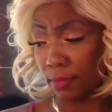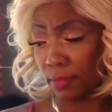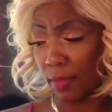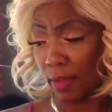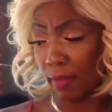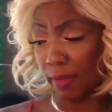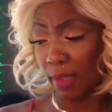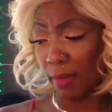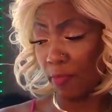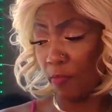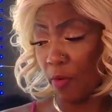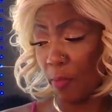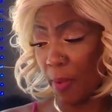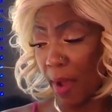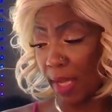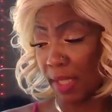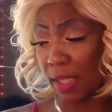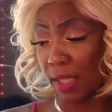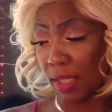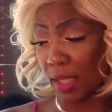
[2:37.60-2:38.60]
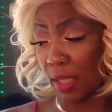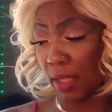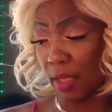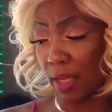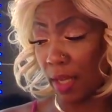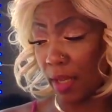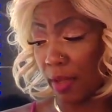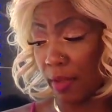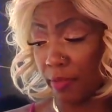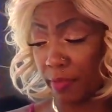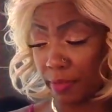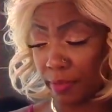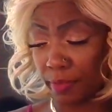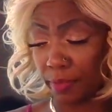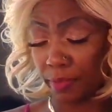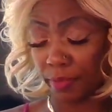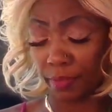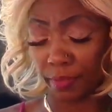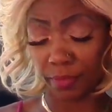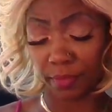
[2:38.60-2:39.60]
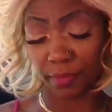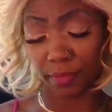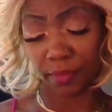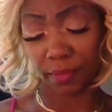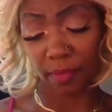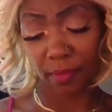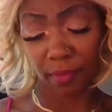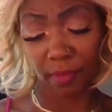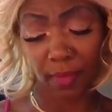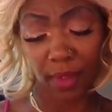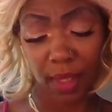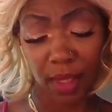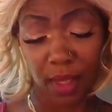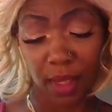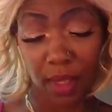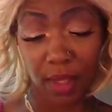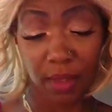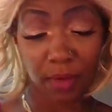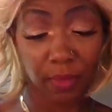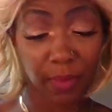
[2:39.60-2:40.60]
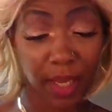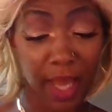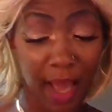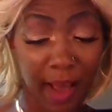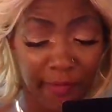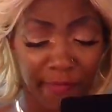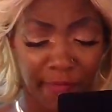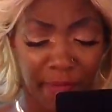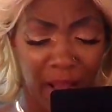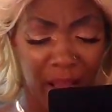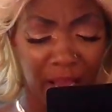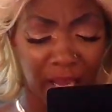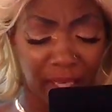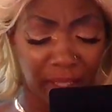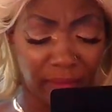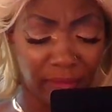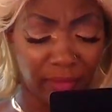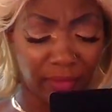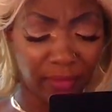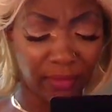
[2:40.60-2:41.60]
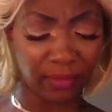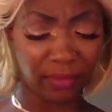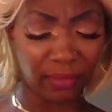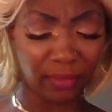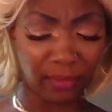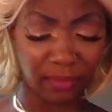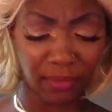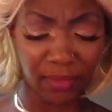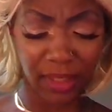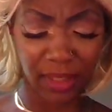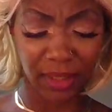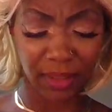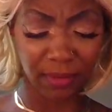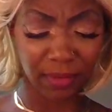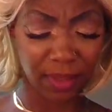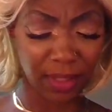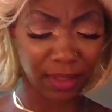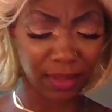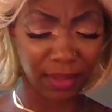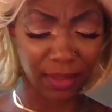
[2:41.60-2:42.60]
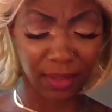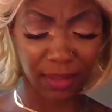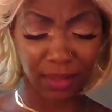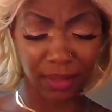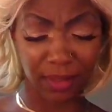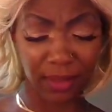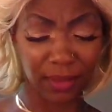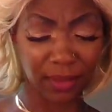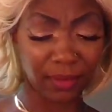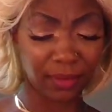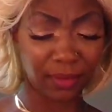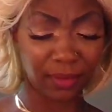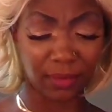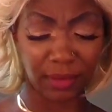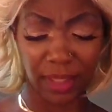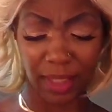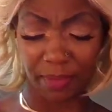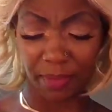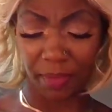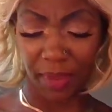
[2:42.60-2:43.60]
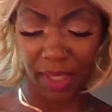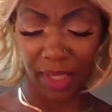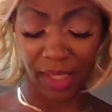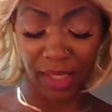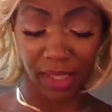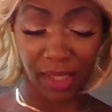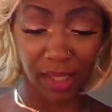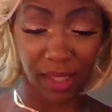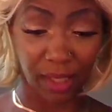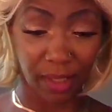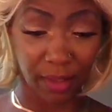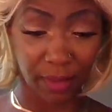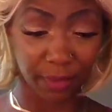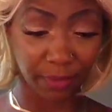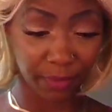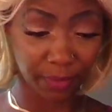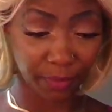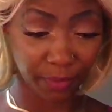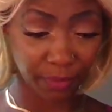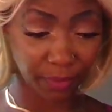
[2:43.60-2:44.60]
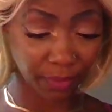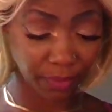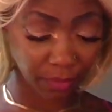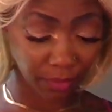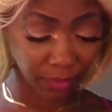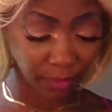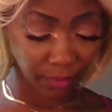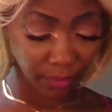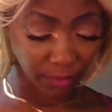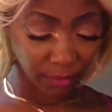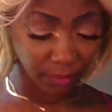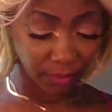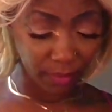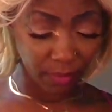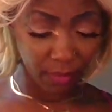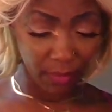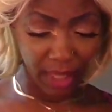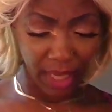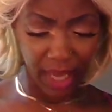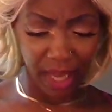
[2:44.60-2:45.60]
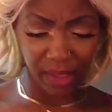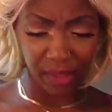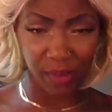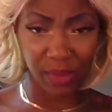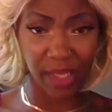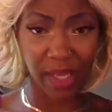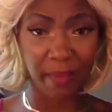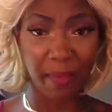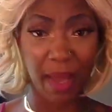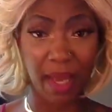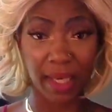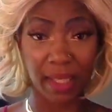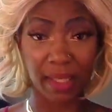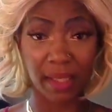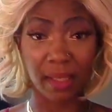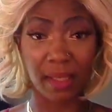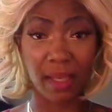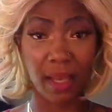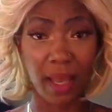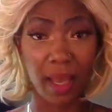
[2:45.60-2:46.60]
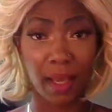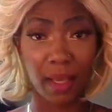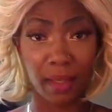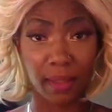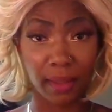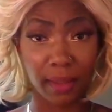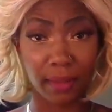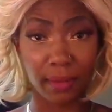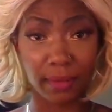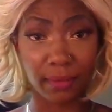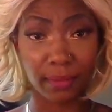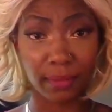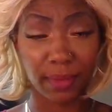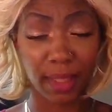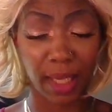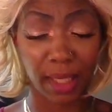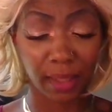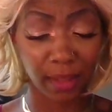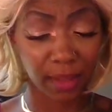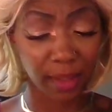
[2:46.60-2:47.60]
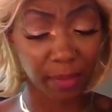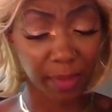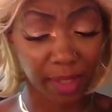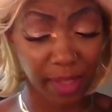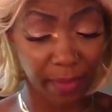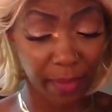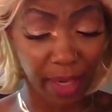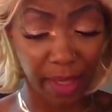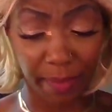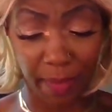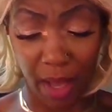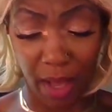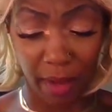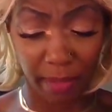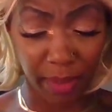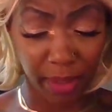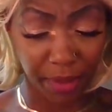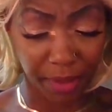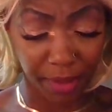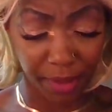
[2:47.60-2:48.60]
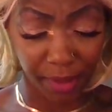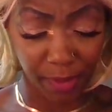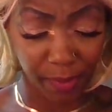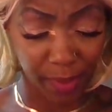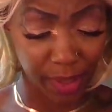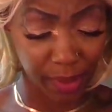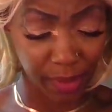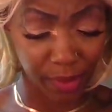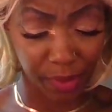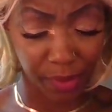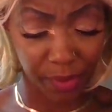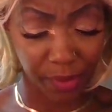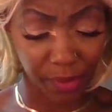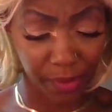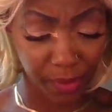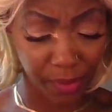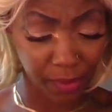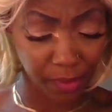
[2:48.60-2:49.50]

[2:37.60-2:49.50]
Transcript: Listen for Pisces in love. We got fight. Bitch, what is it? And busy. And also somebody's daddy. Okay, this could be somebody mom or her as well too